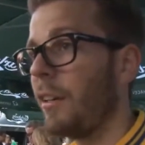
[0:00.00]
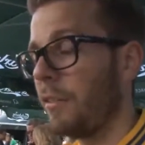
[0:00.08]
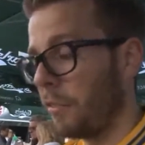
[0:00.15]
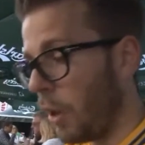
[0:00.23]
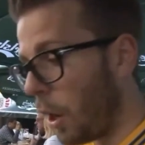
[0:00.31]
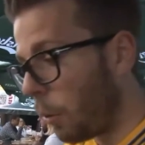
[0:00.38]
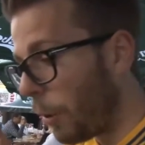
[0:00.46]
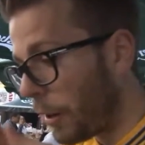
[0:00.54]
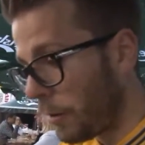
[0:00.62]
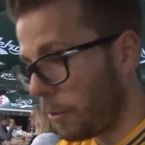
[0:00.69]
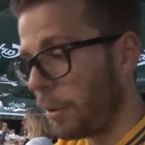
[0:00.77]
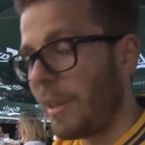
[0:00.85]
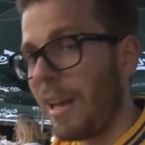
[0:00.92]
saw right
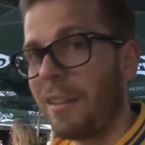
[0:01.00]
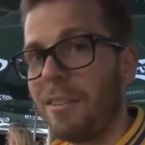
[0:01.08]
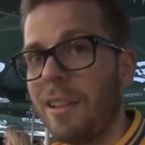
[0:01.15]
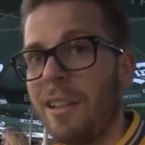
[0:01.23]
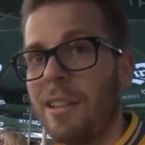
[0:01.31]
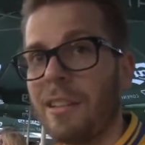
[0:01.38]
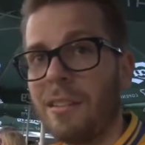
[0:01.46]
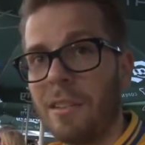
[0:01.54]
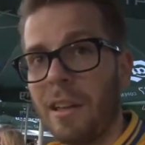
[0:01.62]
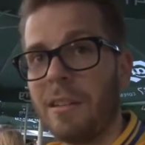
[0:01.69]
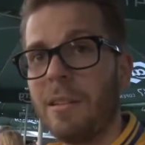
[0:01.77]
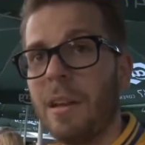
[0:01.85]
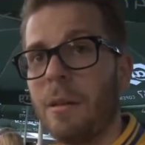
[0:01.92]
through the glass ceiling
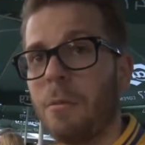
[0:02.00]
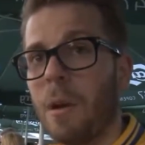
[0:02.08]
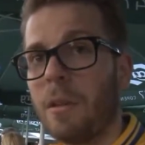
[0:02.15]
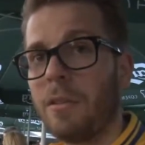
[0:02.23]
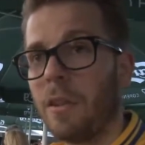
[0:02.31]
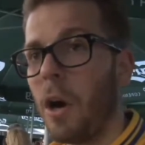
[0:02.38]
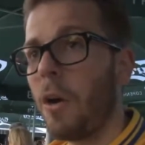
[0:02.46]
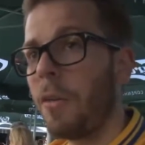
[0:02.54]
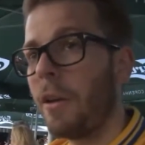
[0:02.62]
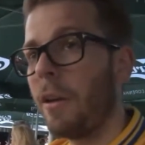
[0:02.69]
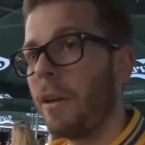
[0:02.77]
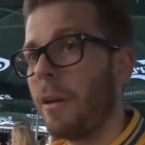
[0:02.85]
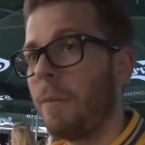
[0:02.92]
and saw
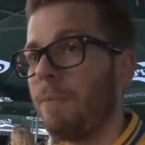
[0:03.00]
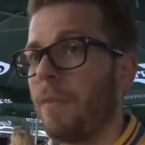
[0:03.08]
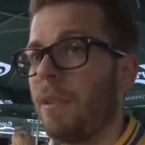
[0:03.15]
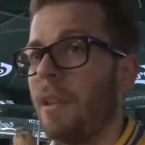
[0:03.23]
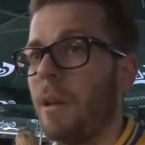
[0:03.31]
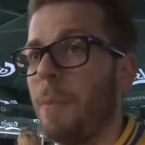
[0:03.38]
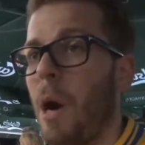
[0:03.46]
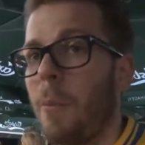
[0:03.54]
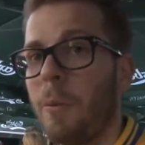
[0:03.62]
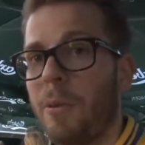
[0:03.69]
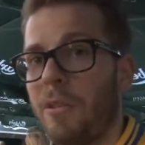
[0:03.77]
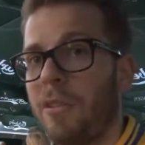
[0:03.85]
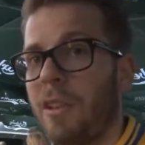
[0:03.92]
the
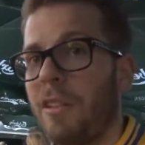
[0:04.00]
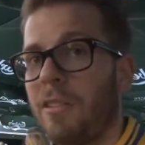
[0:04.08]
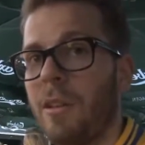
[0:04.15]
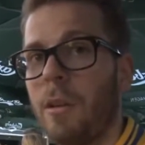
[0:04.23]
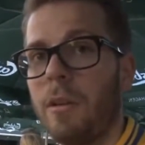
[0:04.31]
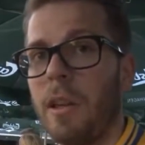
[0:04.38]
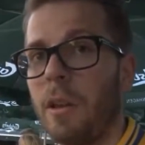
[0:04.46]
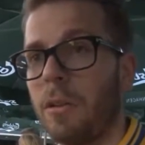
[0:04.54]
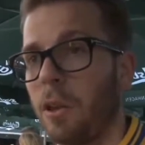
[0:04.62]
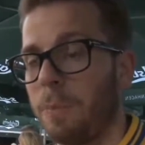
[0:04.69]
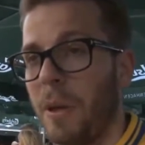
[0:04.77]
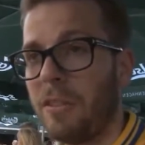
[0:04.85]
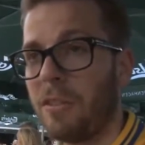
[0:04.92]
PowerPoint presentation and
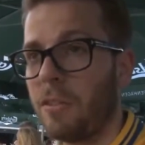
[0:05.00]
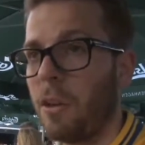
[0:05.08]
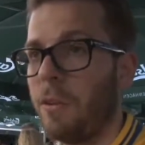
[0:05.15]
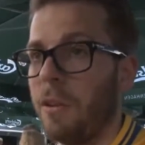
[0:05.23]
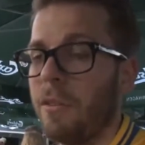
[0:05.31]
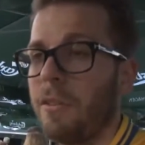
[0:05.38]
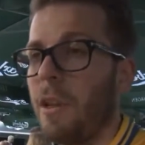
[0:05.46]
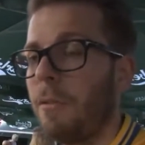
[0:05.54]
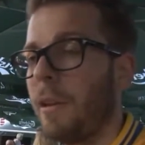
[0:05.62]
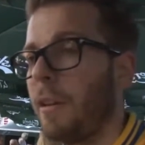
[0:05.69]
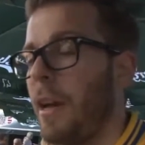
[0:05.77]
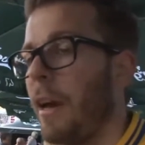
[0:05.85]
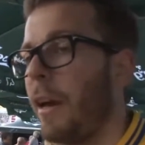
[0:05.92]
took pictures of it and stuff
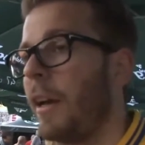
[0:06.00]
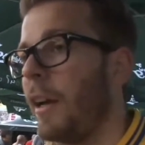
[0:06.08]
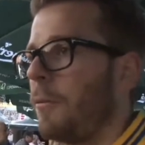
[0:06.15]
like that.